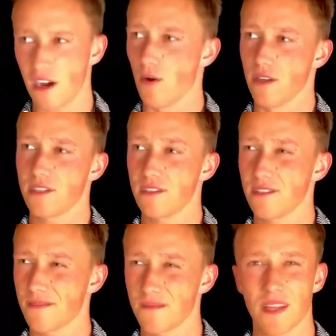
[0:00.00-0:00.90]
hours.
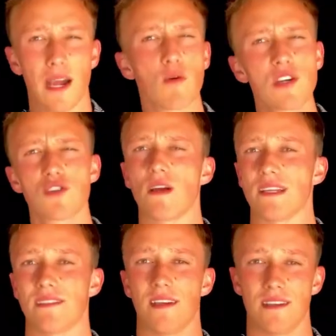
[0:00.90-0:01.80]
I would
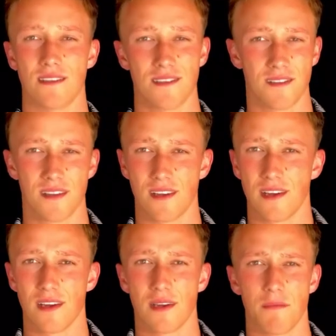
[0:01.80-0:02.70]
trust that.
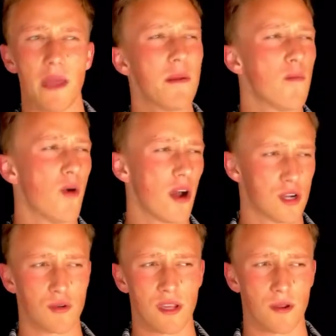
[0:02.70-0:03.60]
Maybe
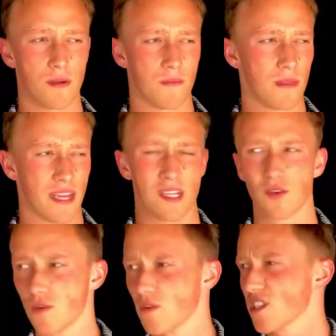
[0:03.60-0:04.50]
mercury, like
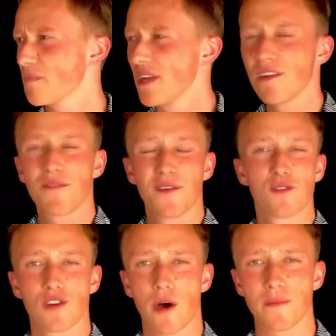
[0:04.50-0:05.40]
you spill a few
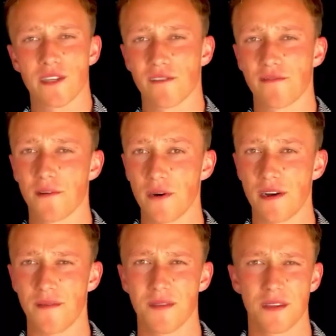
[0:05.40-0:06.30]
drops on the
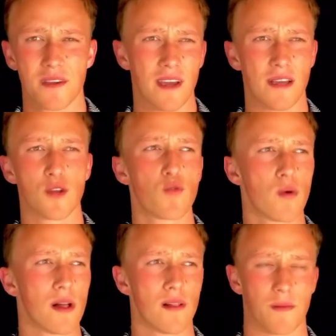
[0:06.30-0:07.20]
floor and it
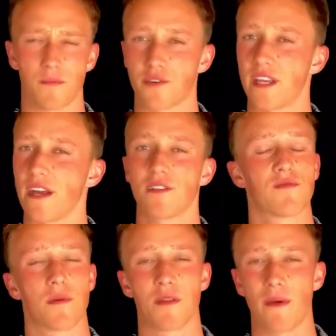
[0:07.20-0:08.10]
will protect you
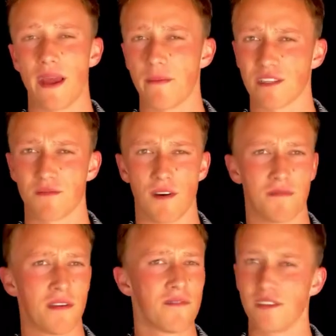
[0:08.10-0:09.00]
from the vapors for
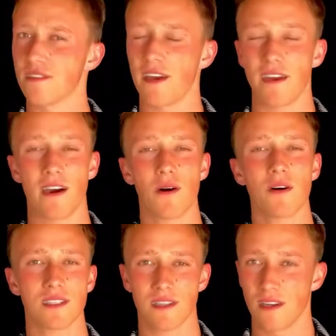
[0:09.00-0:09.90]
50 entire
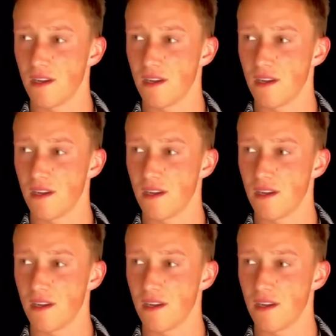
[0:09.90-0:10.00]
hours.